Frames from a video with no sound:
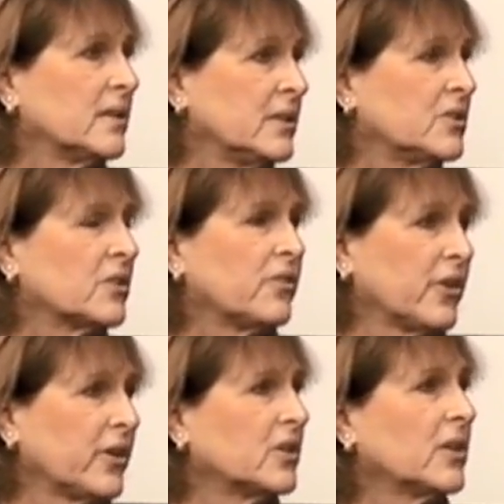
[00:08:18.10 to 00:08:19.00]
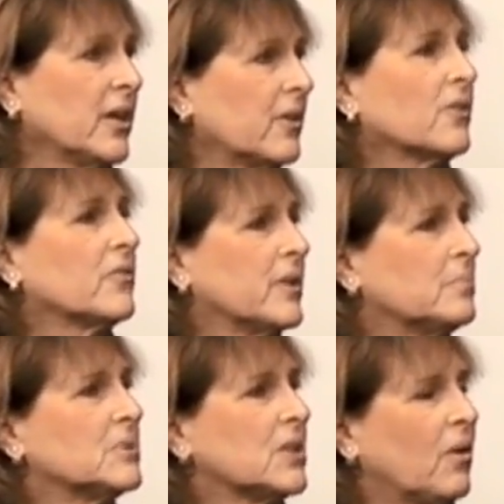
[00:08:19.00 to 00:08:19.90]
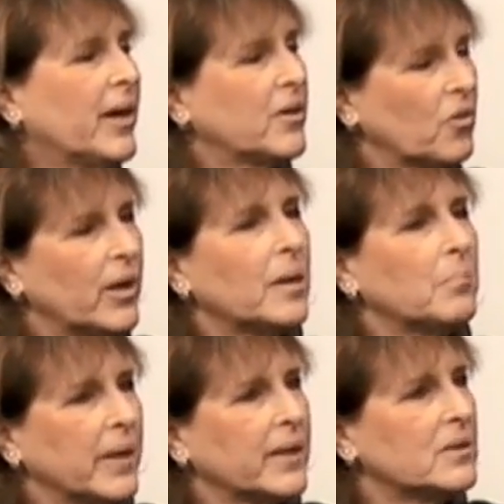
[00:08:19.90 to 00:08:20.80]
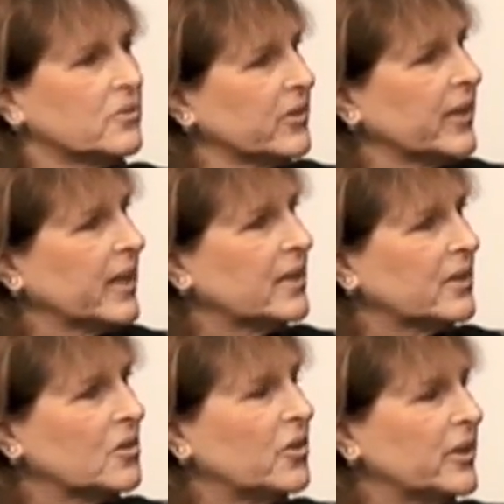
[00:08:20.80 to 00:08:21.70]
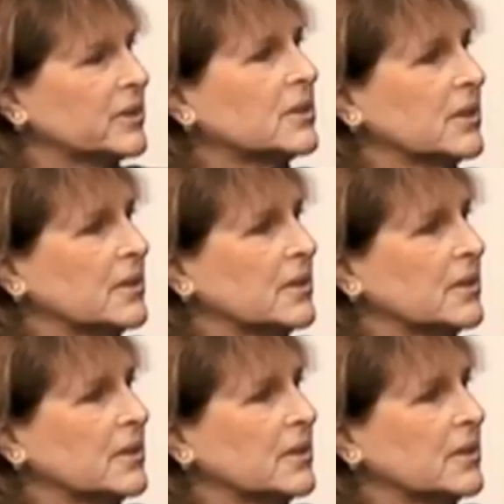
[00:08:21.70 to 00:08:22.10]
He took very good care of him. So I credit Michael for that kind of loyalty.